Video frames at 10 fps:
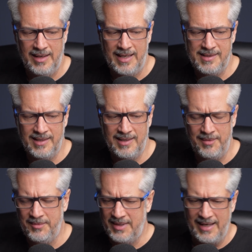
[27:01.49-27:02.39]
I said,
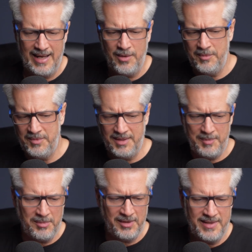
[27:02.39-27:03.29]
how the
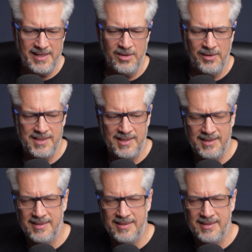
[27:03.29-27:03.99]
people are thinking all these things.